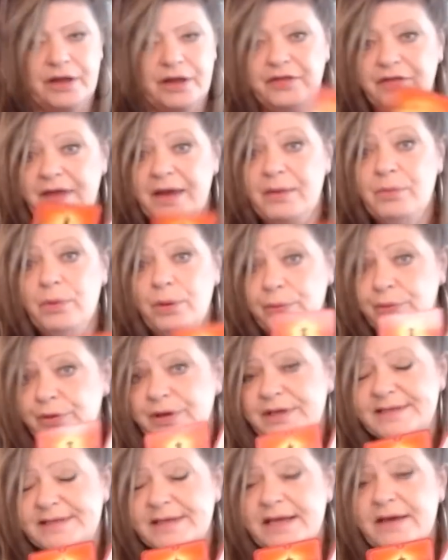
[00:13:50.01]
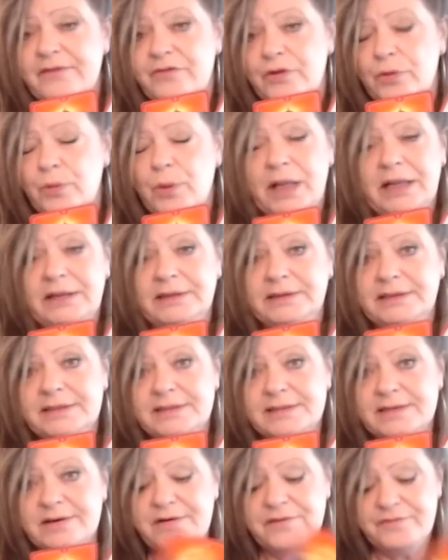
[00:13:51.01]
they will receive a well
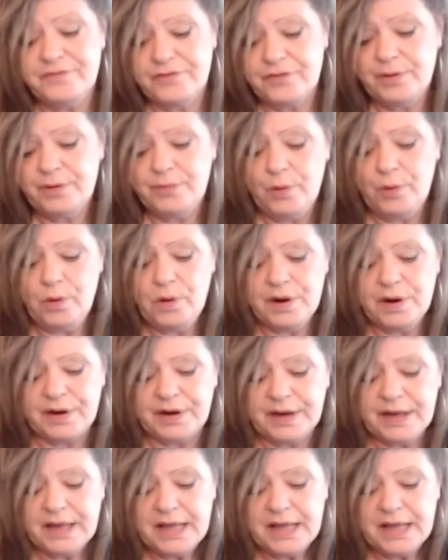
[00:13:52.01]
deserved reward.